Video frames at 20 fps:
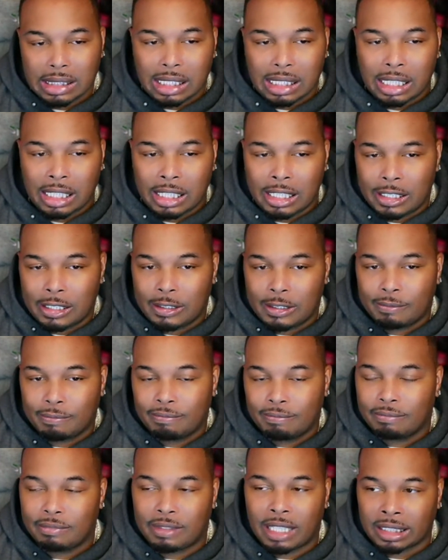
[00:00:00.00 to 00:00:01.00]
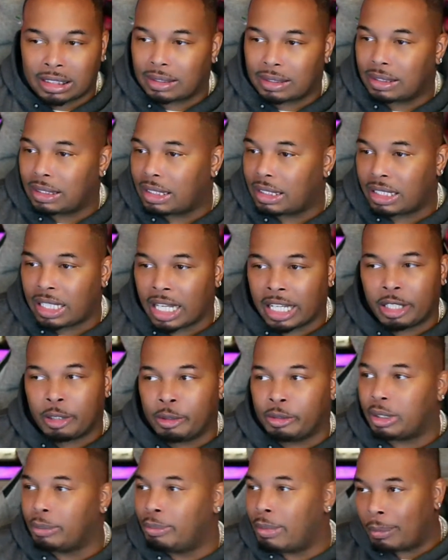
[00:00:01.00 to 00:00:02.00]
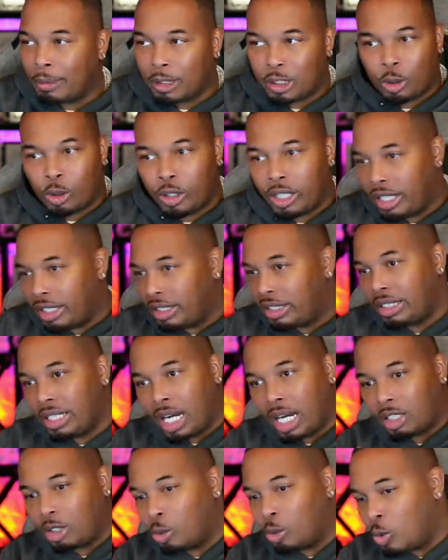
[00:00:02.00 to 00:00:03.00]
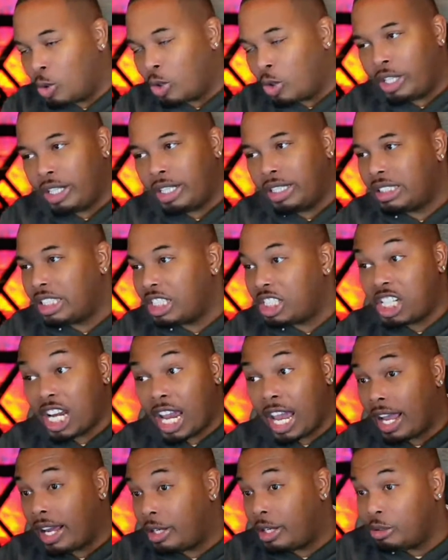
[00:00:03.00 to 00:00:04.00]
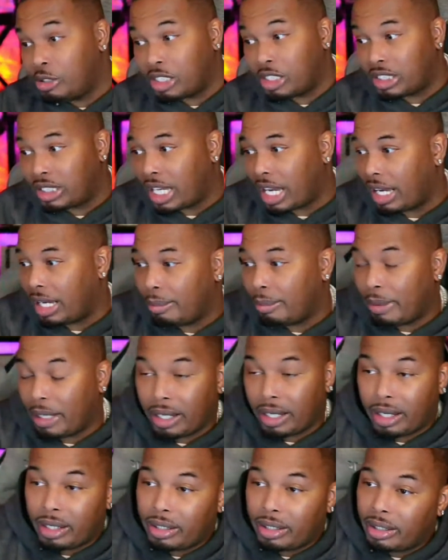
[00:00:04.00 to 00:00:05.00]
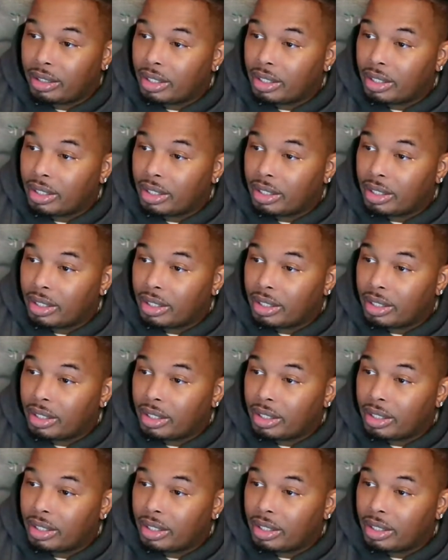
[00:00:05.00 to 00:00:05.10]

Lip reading: That's thank yous to Mama Toya, to Dr. Warren, to Chad, who just came in.